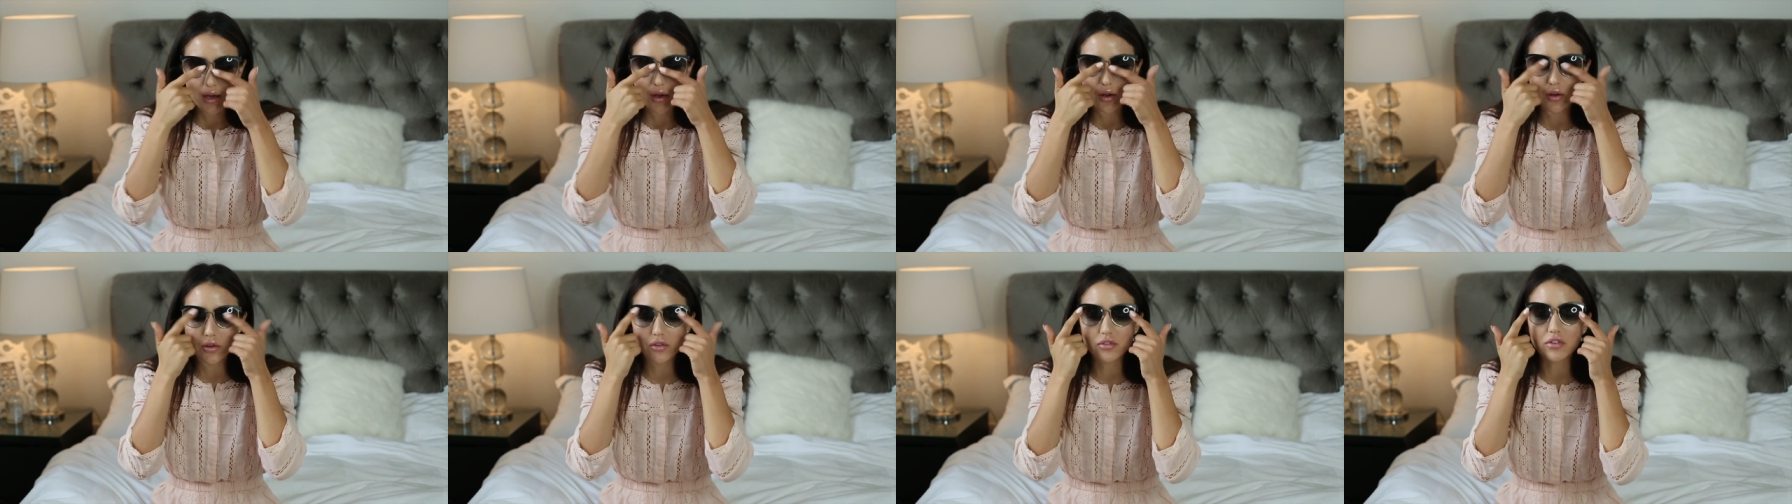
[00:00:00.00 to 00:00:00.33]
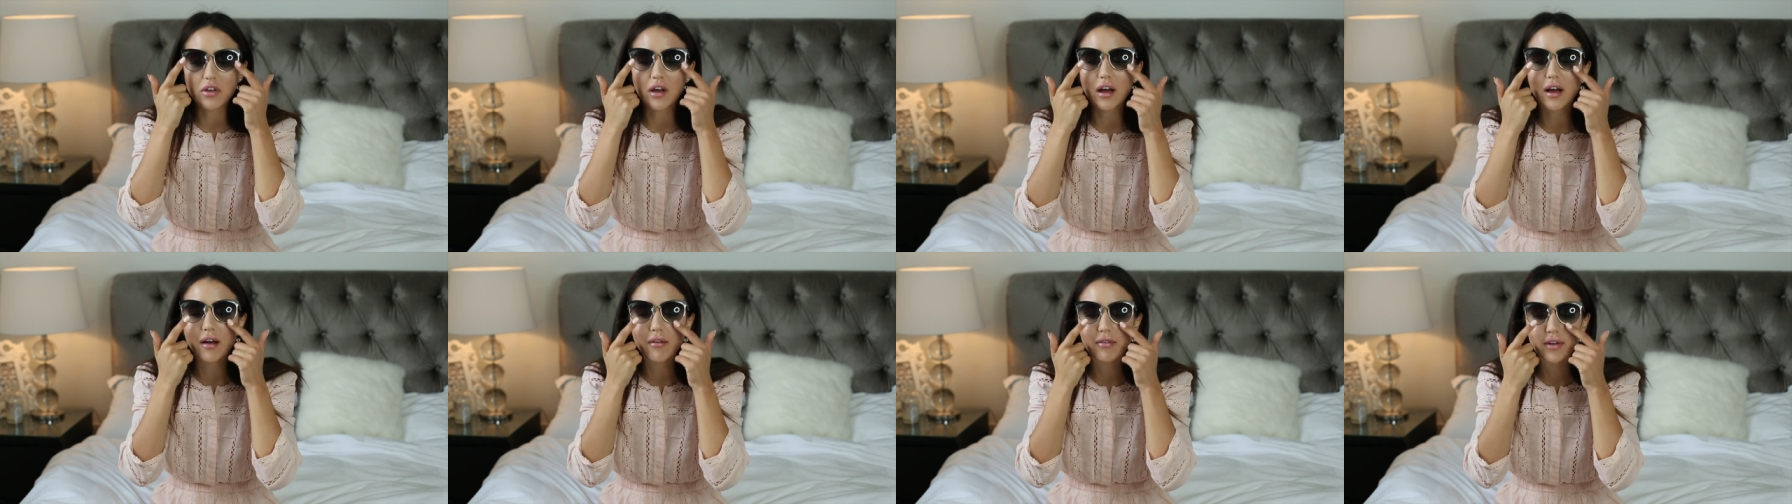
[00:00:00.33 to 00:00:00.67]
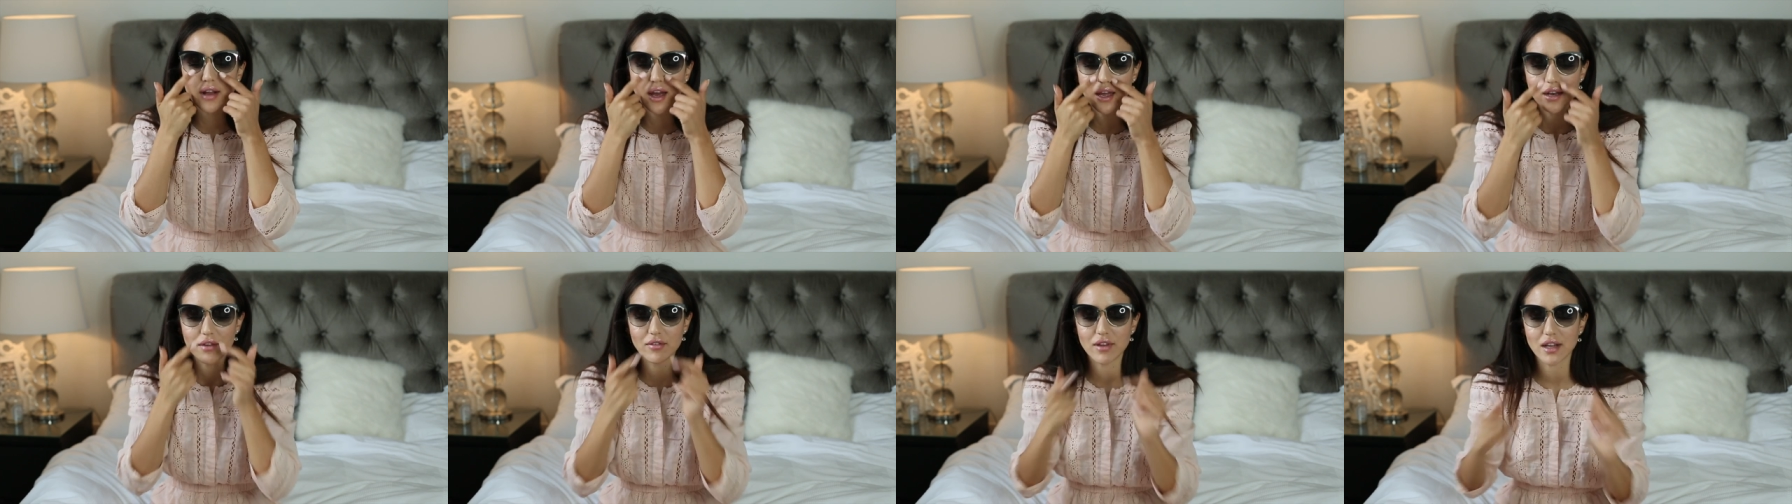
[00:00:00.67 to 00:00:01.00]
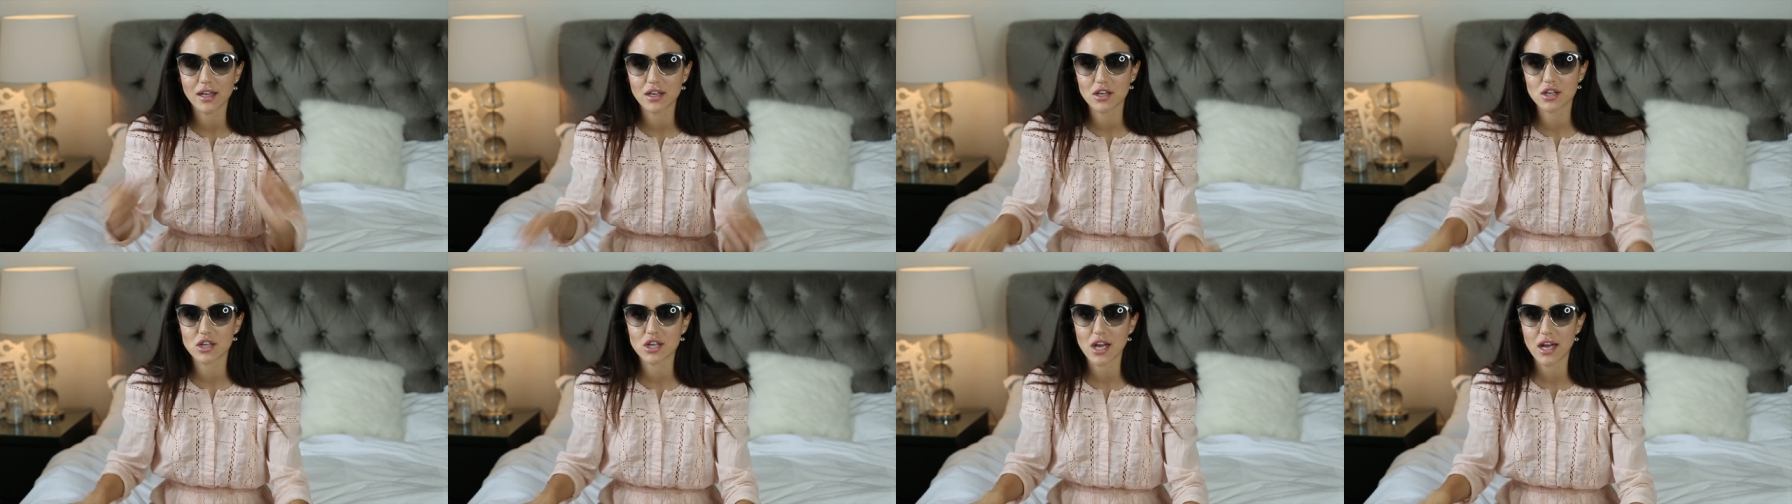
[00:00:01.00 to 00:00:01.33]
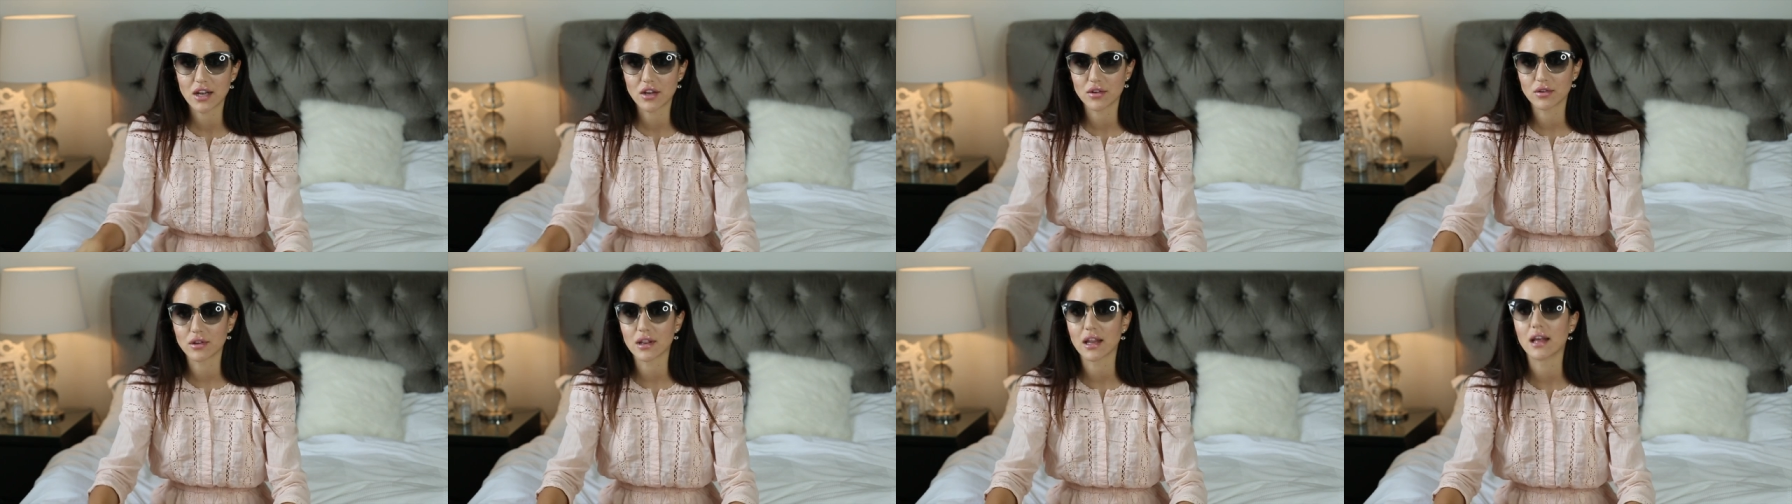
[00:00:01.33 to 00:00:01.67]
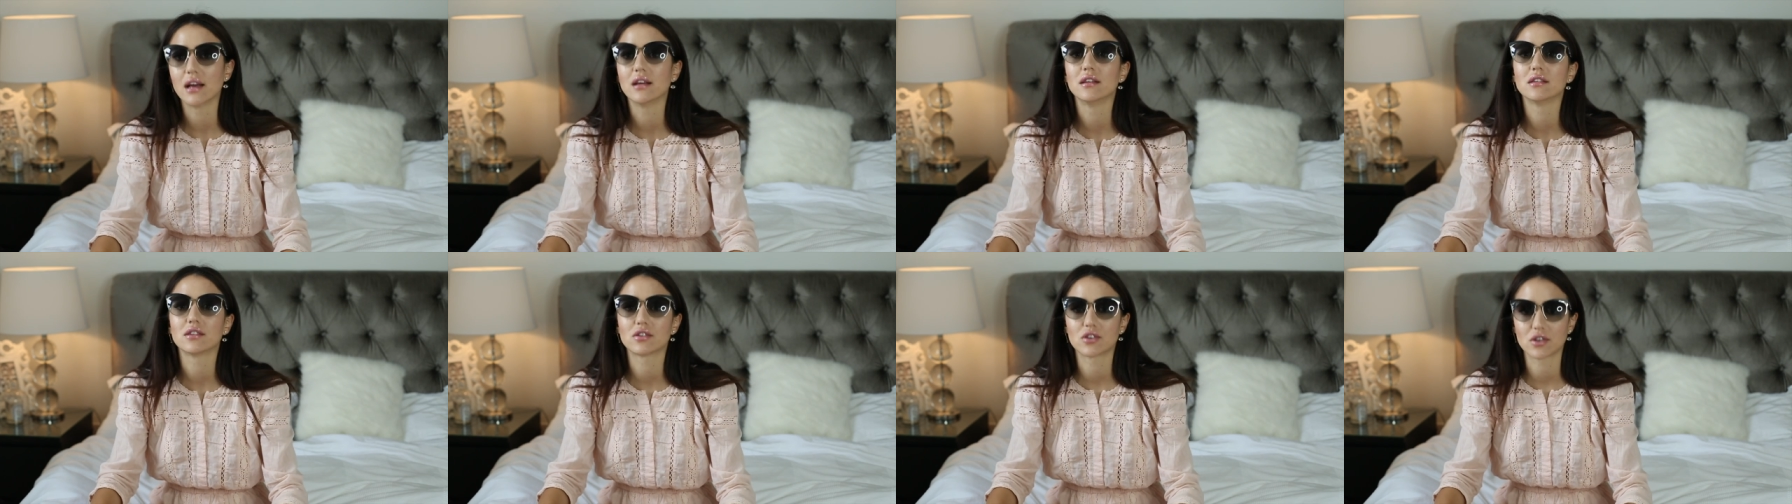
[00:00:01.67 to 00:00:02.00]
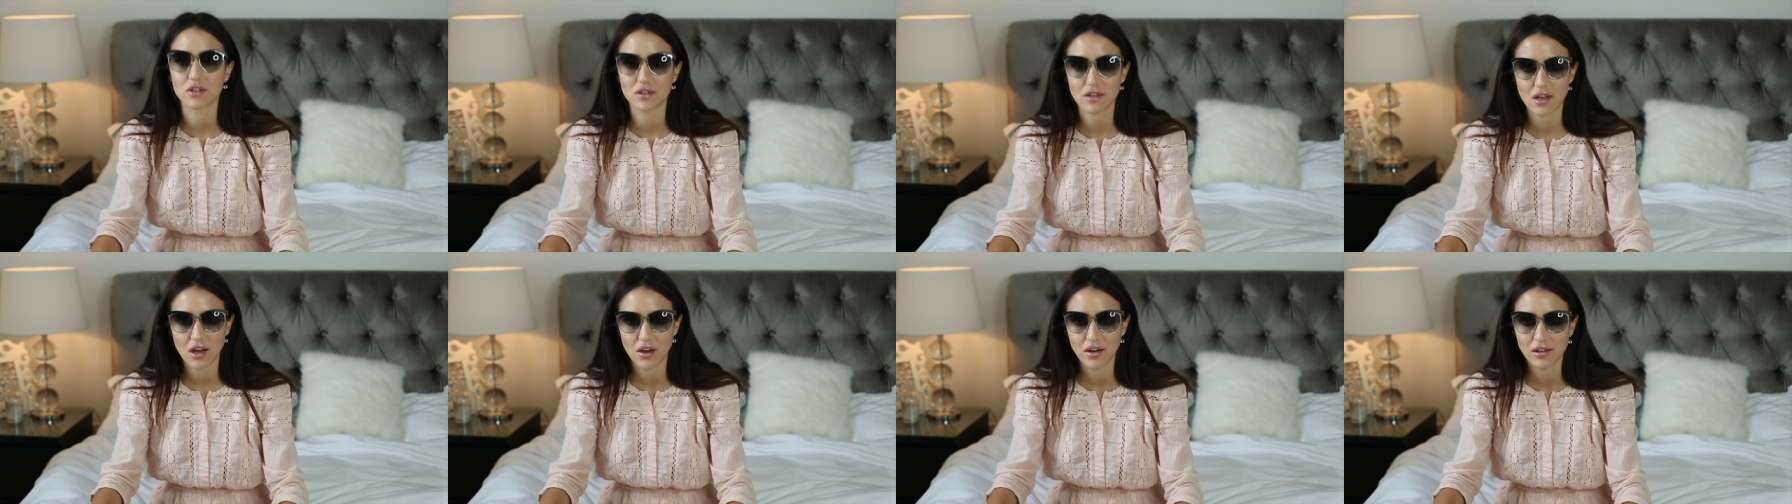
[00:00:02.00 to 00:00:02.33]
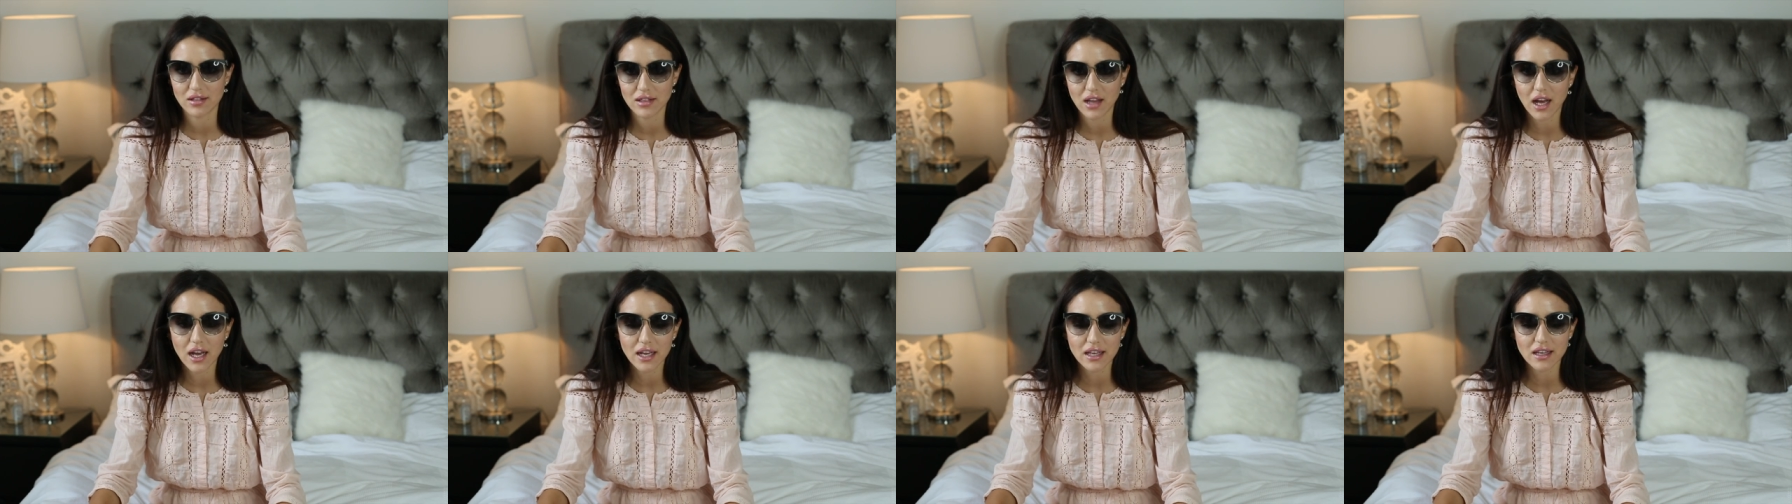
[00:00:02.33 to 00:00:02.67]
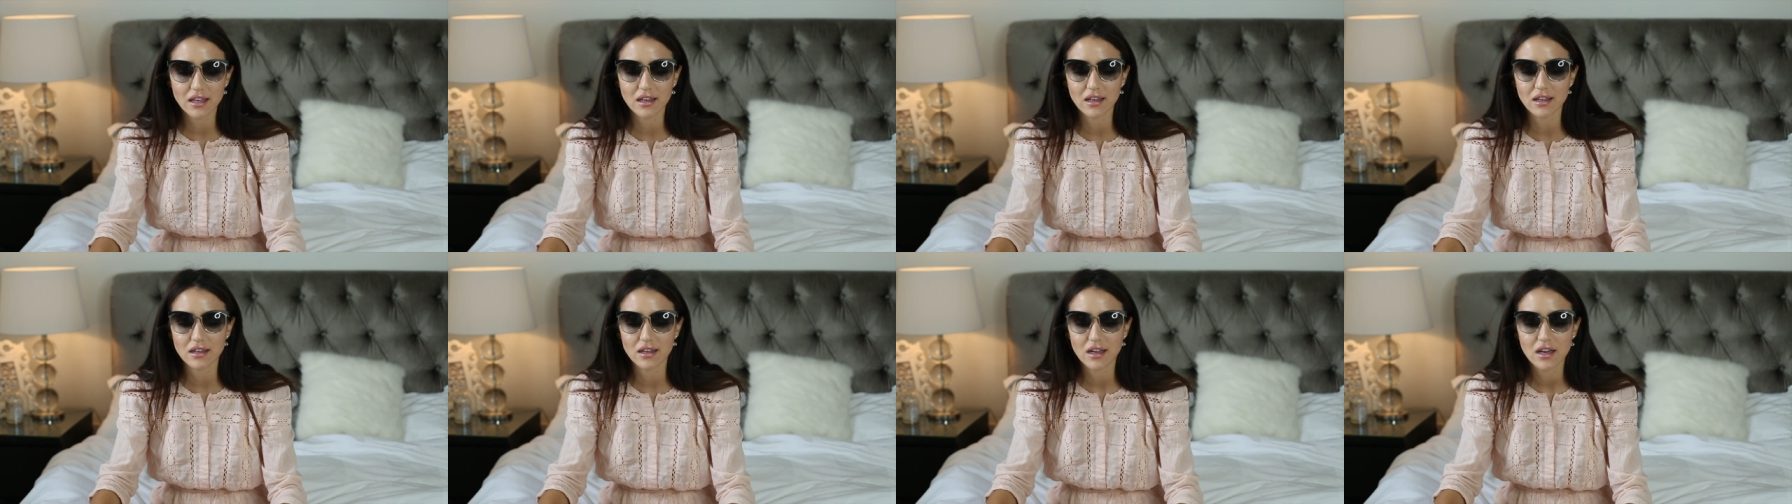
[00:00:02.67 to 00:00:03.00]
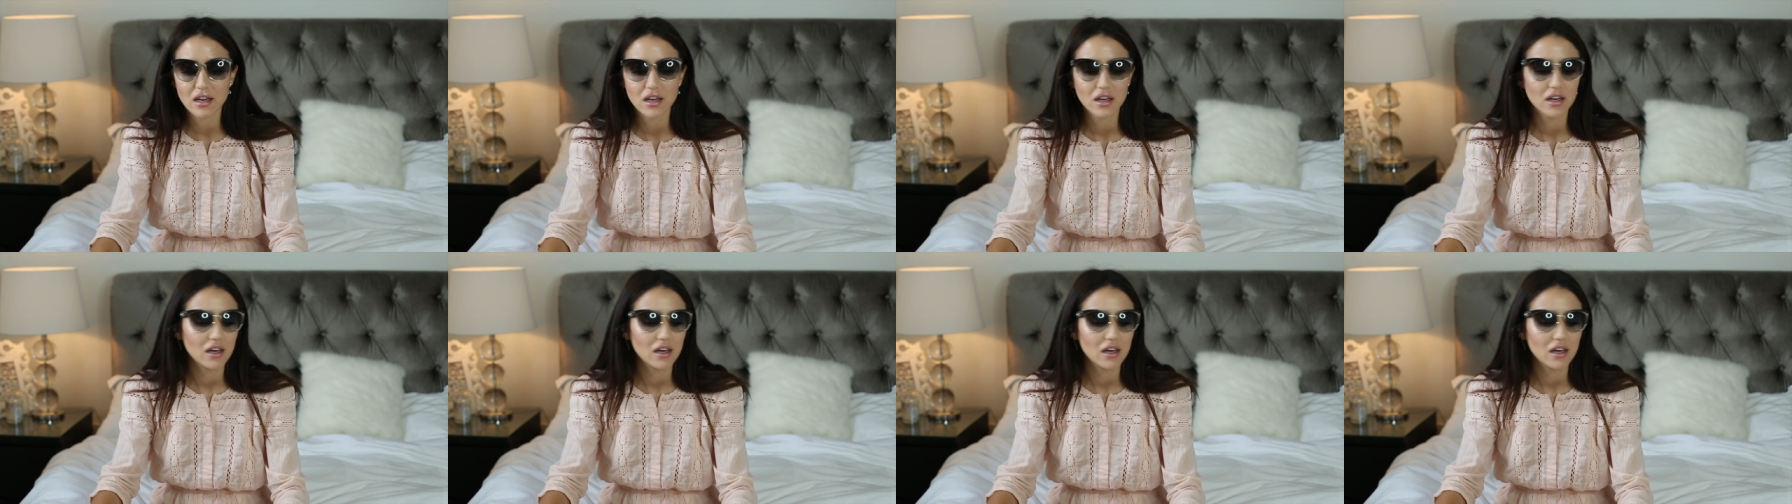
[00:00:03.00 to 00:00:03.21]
Also have kind of like shadowed lens, just how I like it.